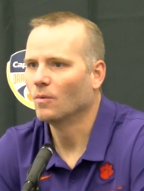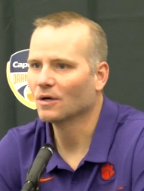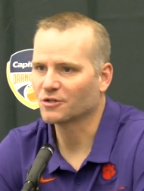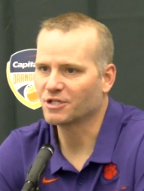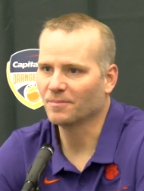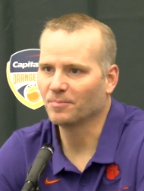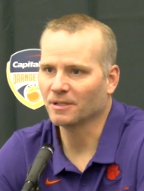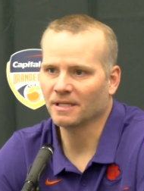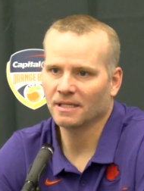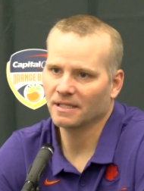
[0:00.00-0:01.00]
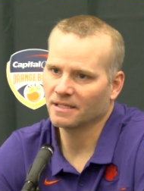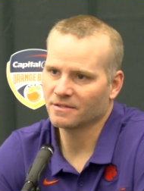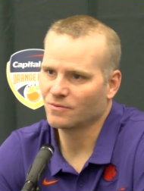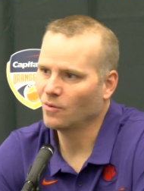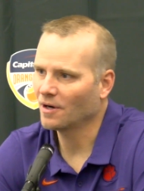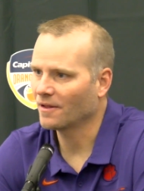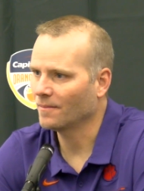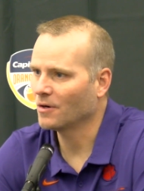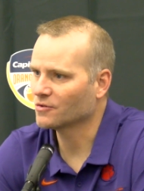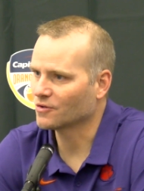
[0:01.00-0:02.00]
Will Shipley is one of
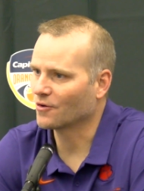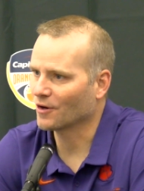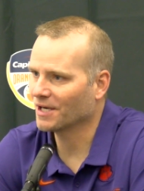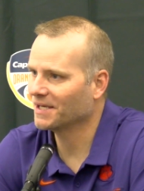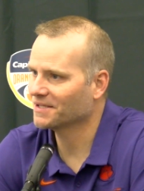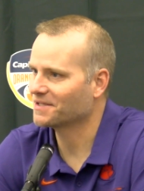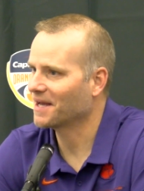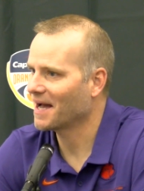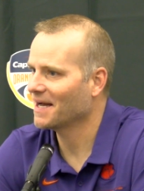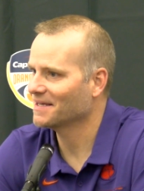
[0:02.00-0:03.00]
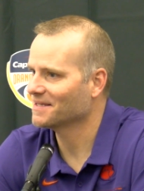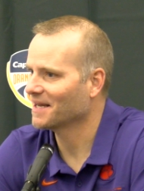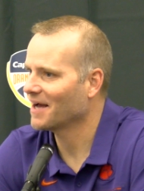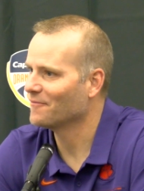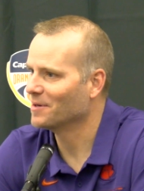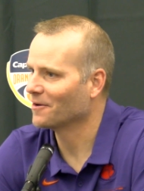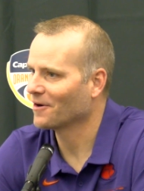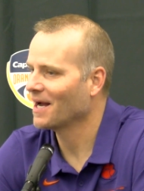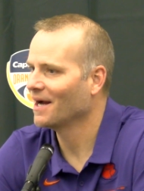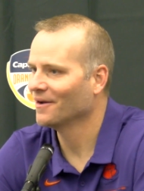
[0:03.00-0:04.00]
the most grittiest guys that I've been
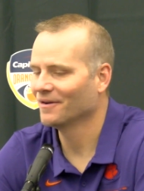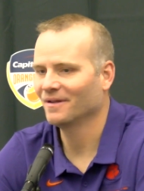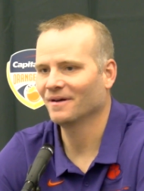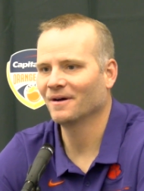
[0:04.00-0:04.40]
around.